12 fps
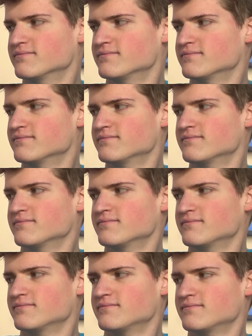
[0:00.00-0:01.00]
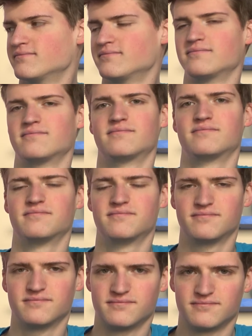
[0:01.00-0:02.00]

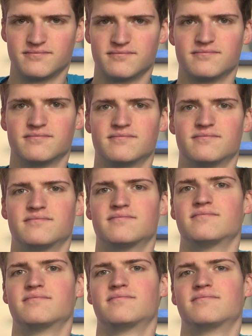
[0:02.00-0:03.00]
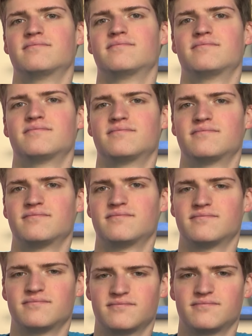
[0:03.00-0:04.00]

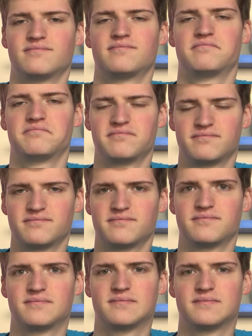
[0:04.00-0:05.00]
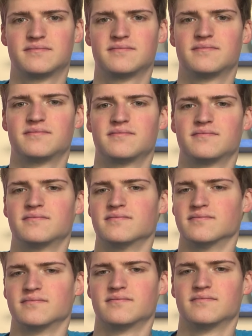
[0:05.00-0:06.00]
[no speech]